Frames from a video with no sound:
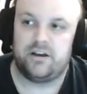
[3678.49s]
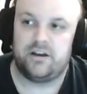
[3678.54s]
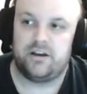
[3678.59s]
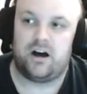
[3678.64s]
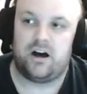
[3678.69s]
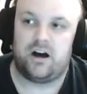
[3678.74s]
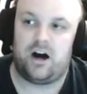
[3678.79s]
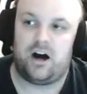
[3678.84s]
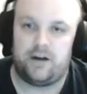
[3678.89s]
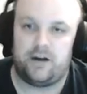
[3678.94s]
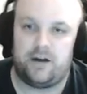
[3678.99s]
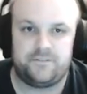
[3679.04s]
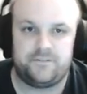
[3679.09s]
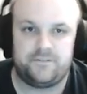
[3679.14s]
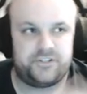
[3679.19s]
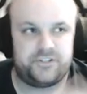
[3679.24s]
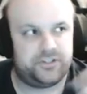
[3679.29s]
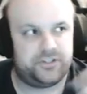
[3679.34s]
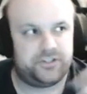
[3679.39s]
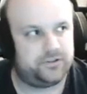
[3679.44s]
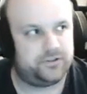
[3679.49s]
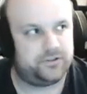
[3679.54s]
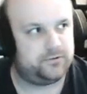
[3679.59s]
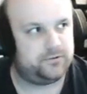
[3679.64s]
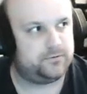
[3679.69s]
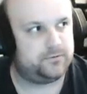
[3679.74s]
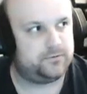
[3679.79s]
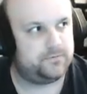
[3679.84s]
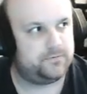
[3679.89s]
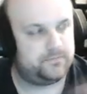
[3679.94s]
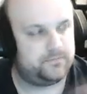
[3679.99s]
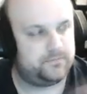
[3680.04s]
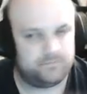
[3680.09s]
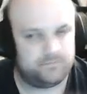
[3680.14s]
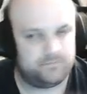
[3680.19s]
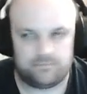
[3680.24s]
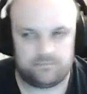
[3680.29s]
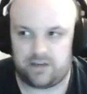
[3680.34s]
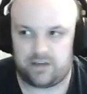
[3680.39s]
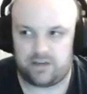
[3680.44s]
off to
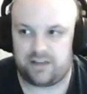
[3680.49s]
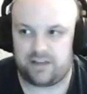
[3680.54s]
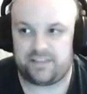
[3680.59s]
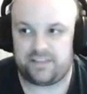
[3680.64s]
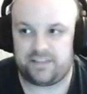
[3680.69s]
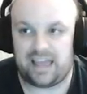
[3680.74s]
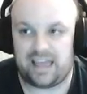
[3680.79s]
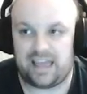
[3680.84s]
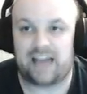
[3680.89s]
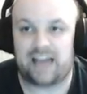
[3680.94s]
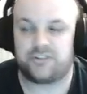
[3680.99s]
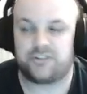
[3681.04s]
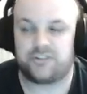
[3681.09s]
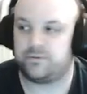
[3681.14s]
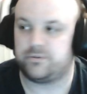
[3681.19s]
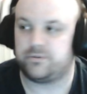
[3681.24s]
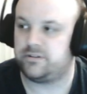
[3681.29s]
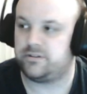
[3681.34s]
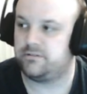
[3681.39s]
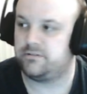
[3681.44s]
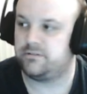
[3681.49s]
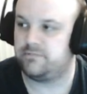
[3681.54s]
the actual